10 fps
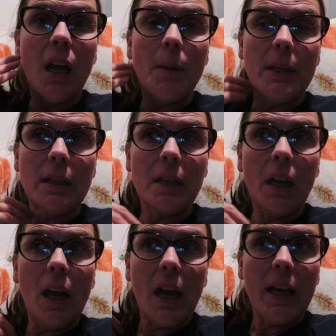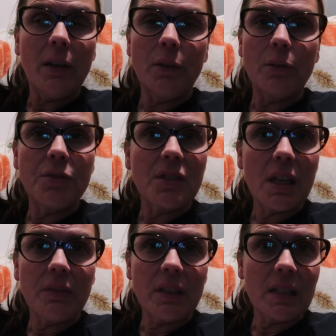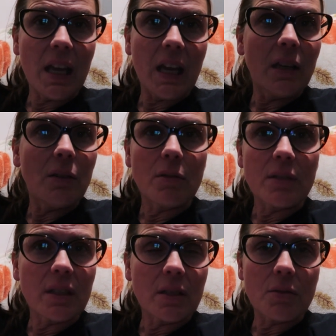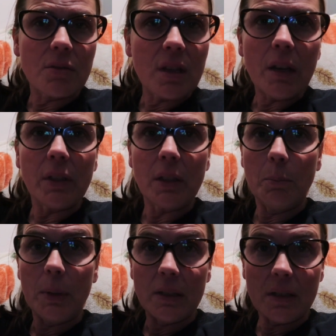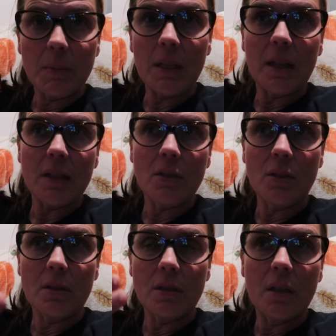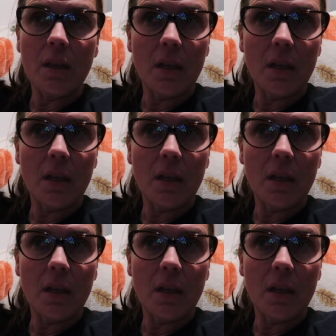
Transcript: I mean, I don't know if she's having 10 or 6 or 7, but to me that's a good,